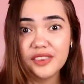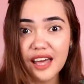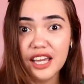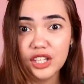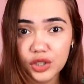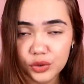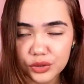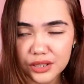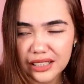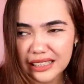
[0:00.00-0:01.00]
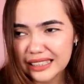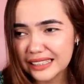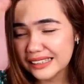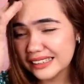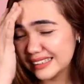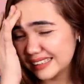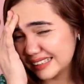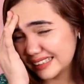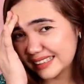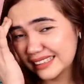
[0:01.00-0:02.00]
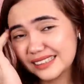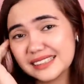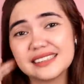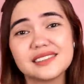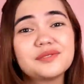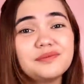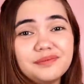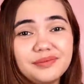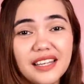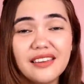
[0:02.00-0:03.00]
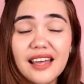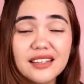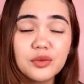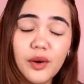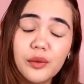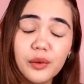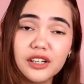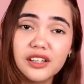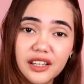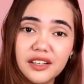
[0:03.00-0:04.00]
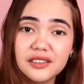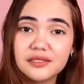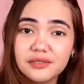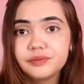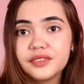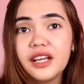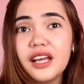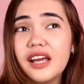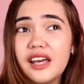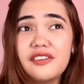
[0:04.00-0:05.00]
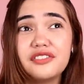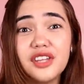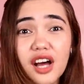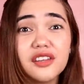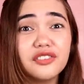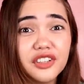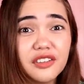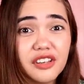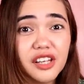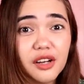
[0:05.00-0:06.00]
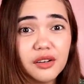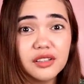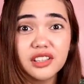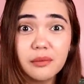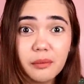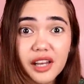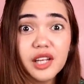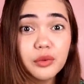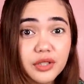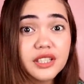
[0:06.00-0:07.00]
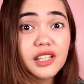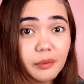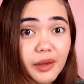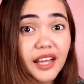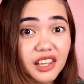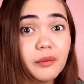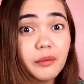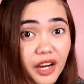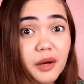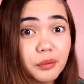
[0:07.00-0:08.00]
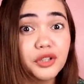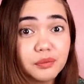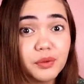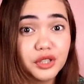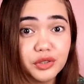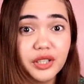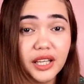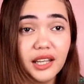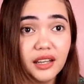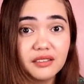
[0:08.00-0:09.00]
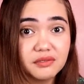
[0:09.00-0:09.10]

Thai news. Yikes. And that's why we're here. If not for the video, the money would still be at the airport personnel,